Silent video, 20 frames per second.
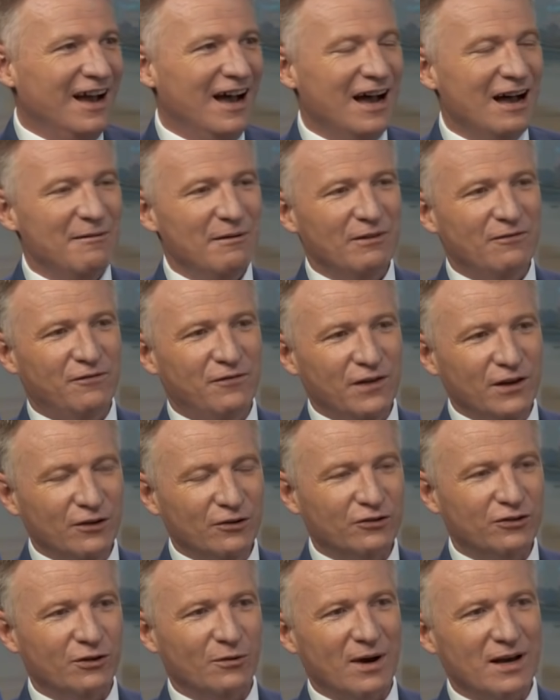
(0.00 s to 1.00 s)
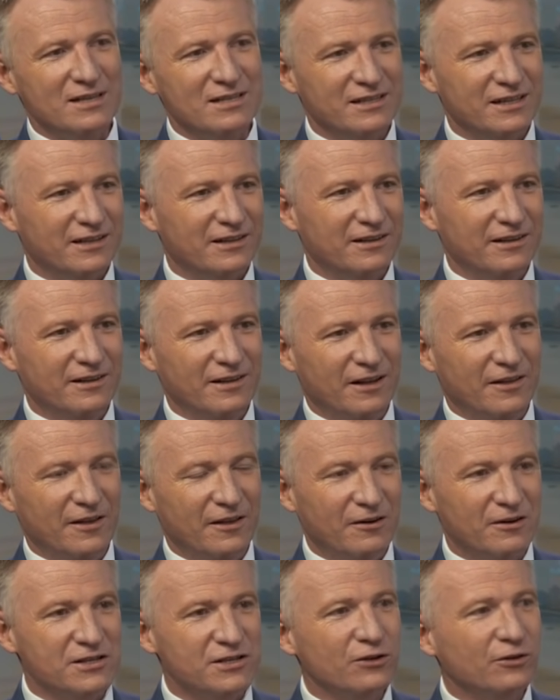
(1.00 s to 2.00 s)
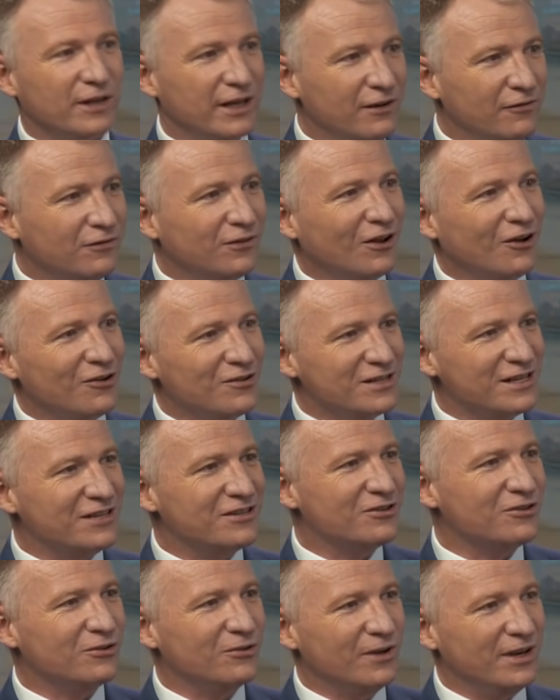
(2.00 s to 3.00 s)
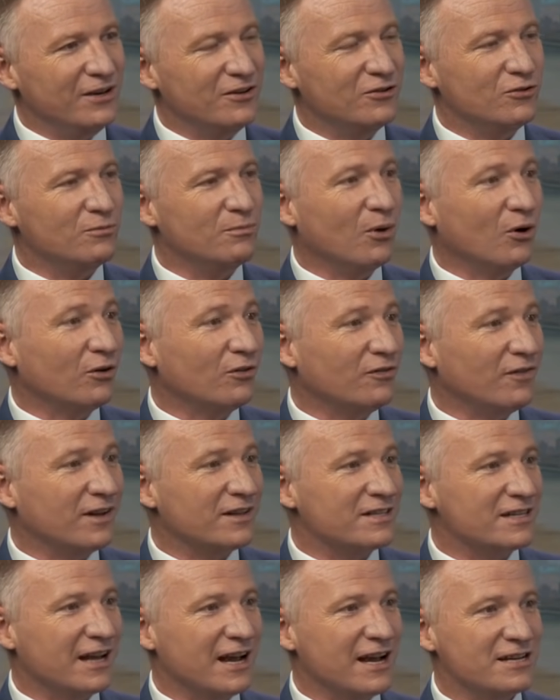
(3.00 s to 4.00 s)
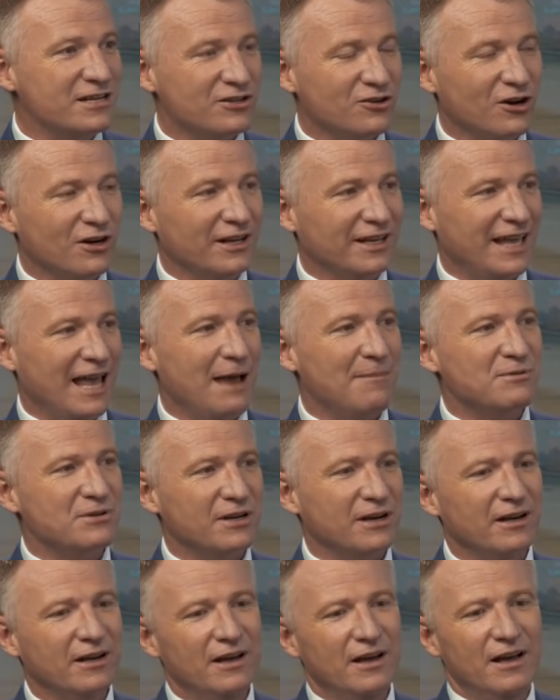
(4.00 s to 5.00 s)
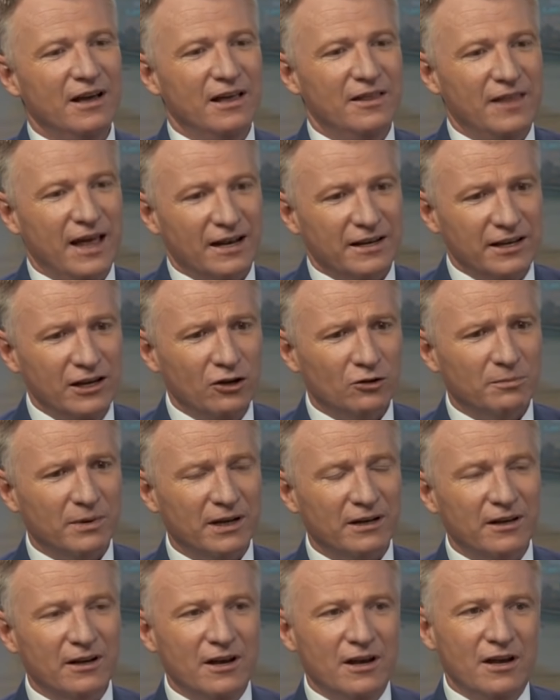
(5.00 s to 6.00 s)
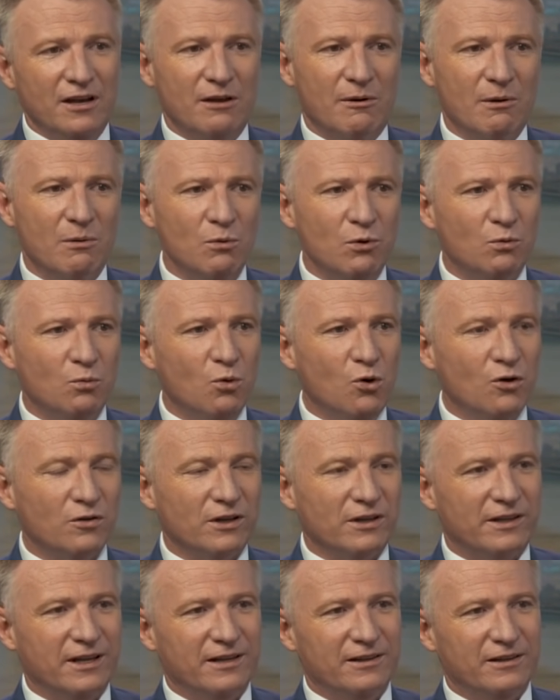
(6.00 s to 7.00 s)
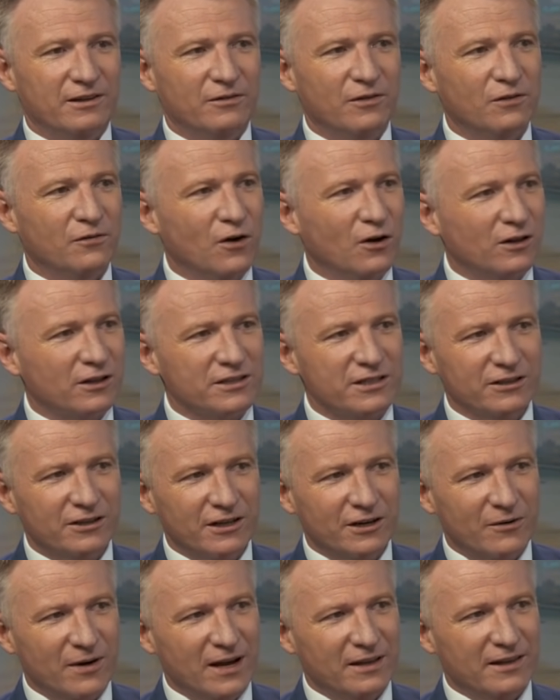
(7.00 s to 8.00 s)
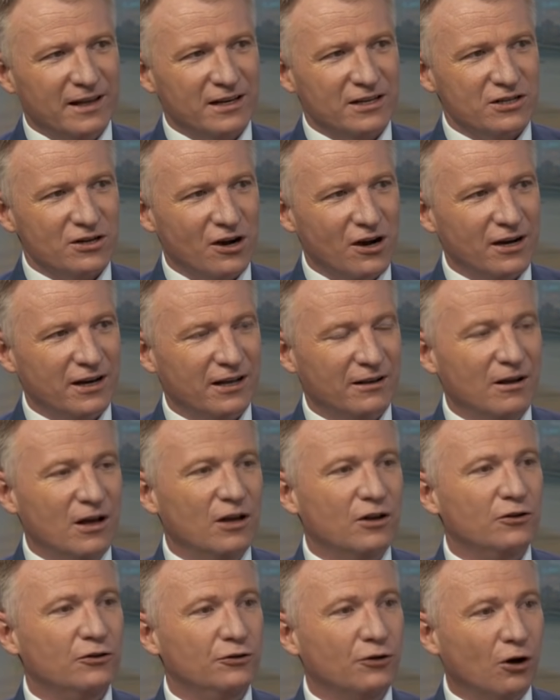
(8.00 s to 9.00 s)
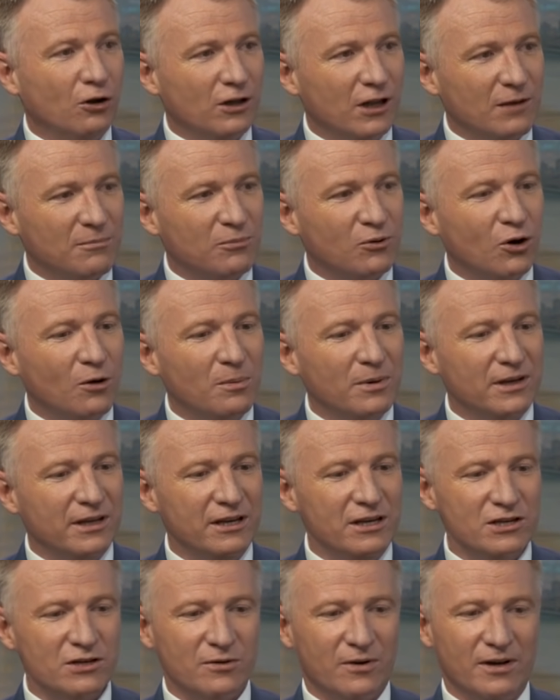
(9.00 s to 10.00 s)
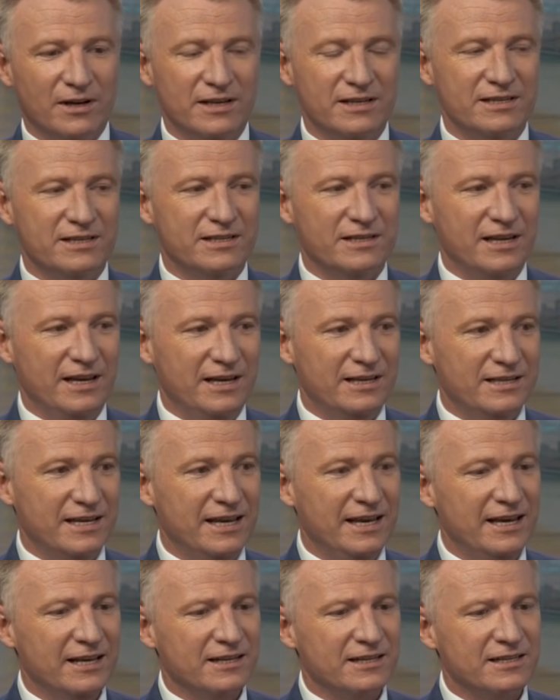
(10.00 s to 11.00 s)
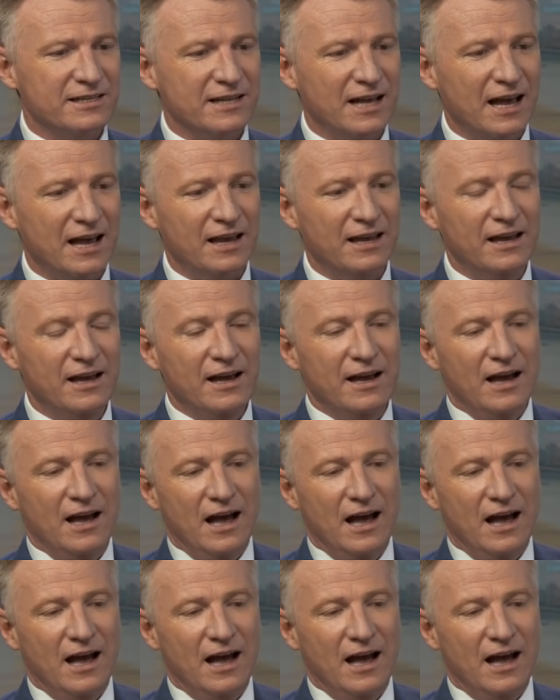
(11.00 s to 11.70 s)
Um, it feels to us that yeah, there are still inflows into, into bond funds in Asia trying to capture that yield. But you know, we would warn that the, the, the, volatility around that China dollar property issuer is, is here to stay.